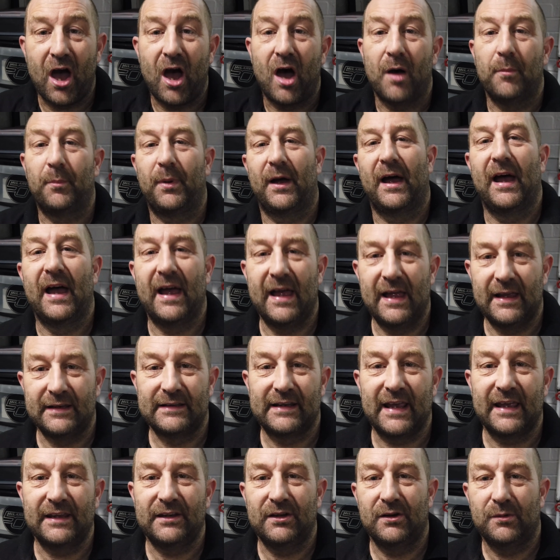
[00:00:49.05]
up
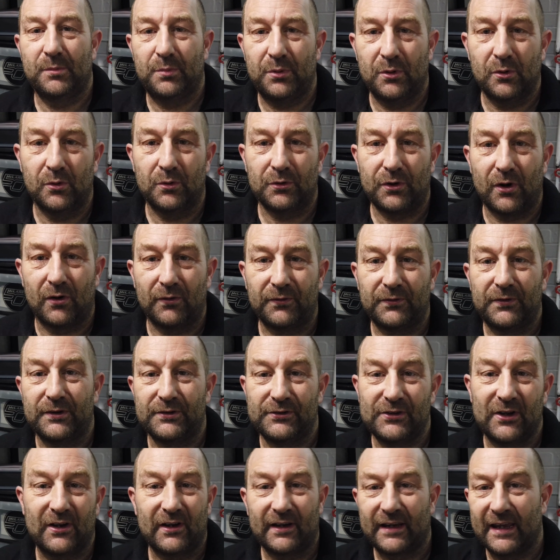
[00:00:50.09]
and get you pulled off the
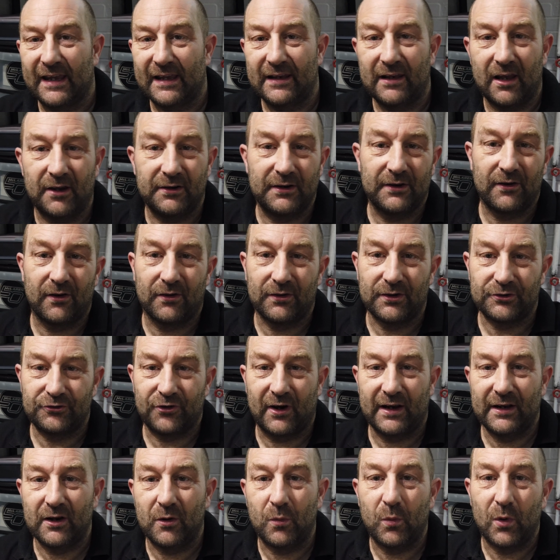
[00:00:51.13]
circuit, loaded on the
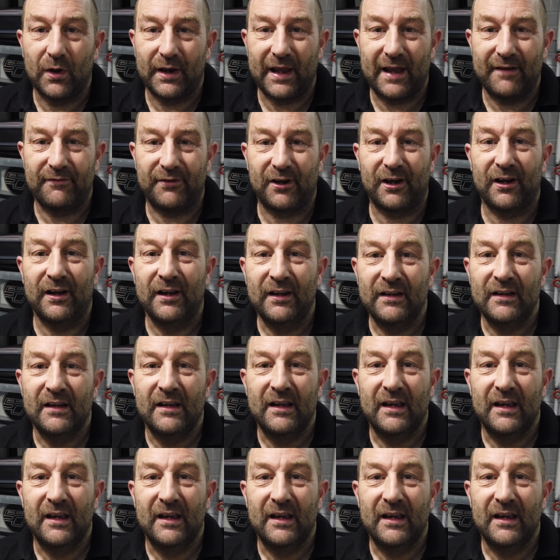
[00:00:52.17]
trailer, whatever,